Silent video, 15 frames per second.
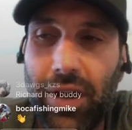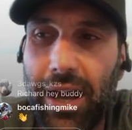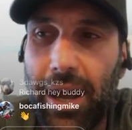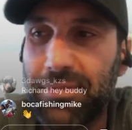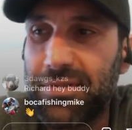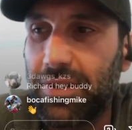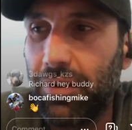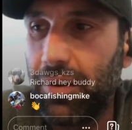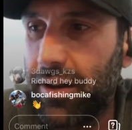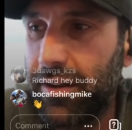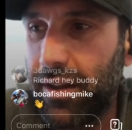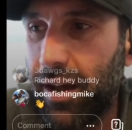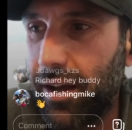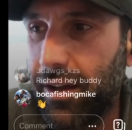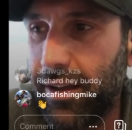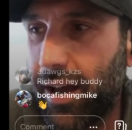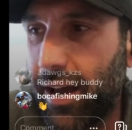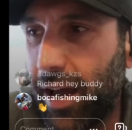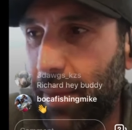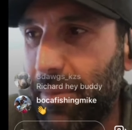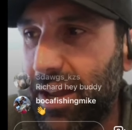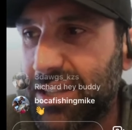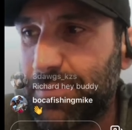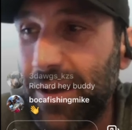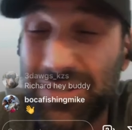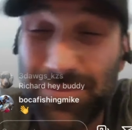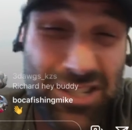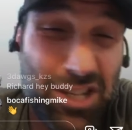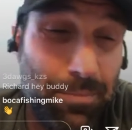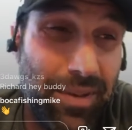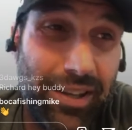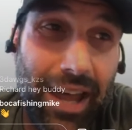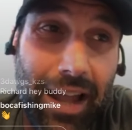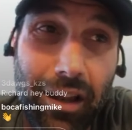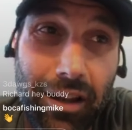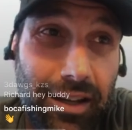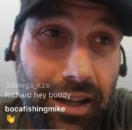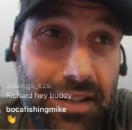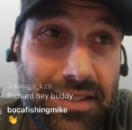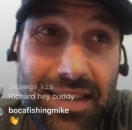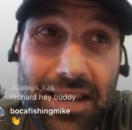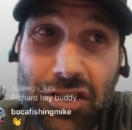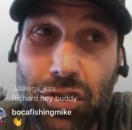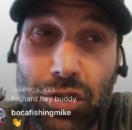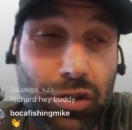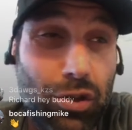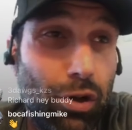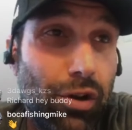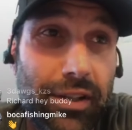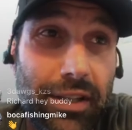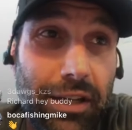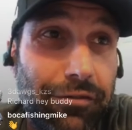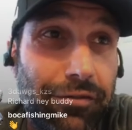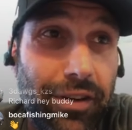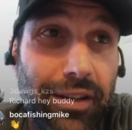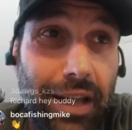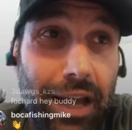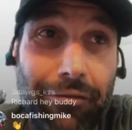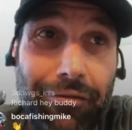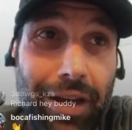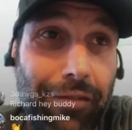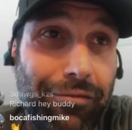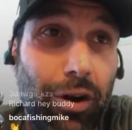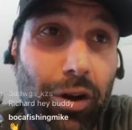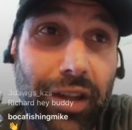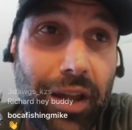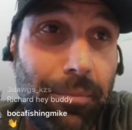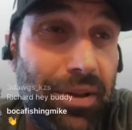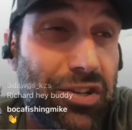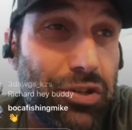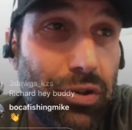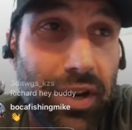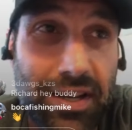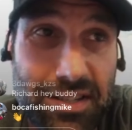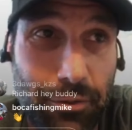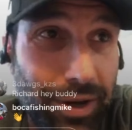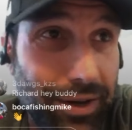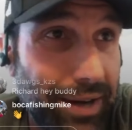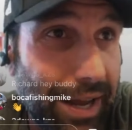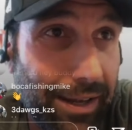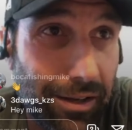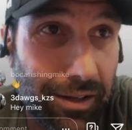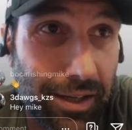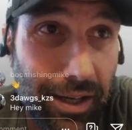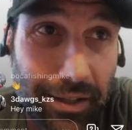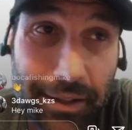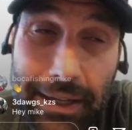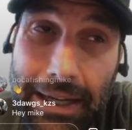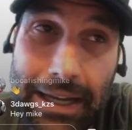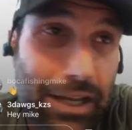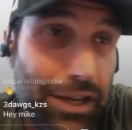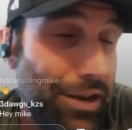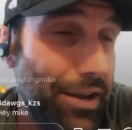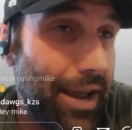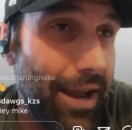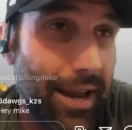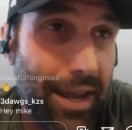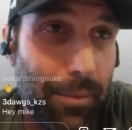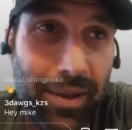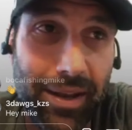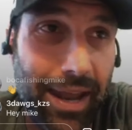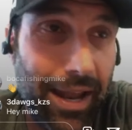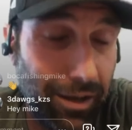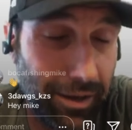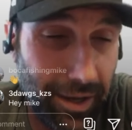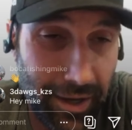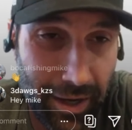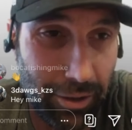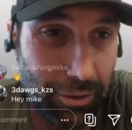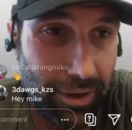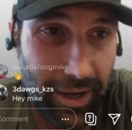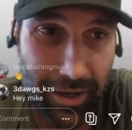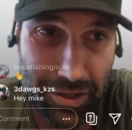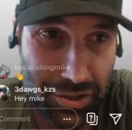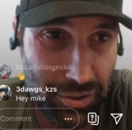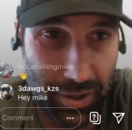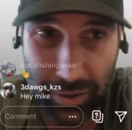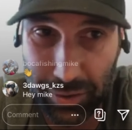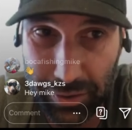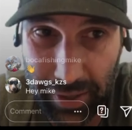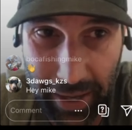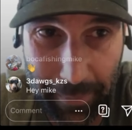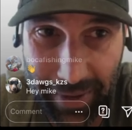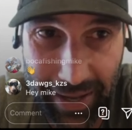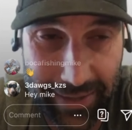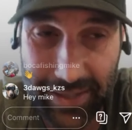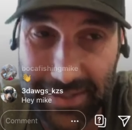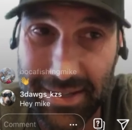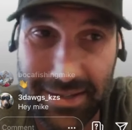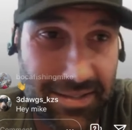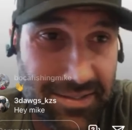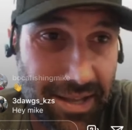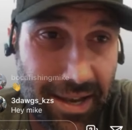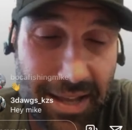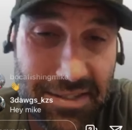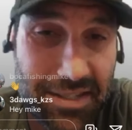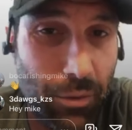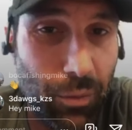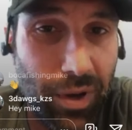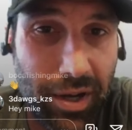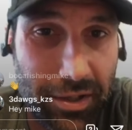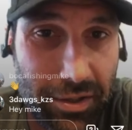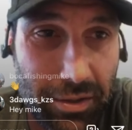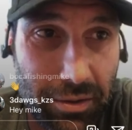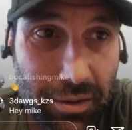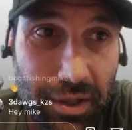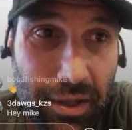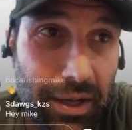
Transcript: Absolutely not. Yeah, I mean, especially mid-handle guns, they shoot totally different. If all they've been shooting is a rear-handle gun, you're not gonna get a mid-handle gun and go out and shoot a tuna. I mean, that's the last thing you want to do.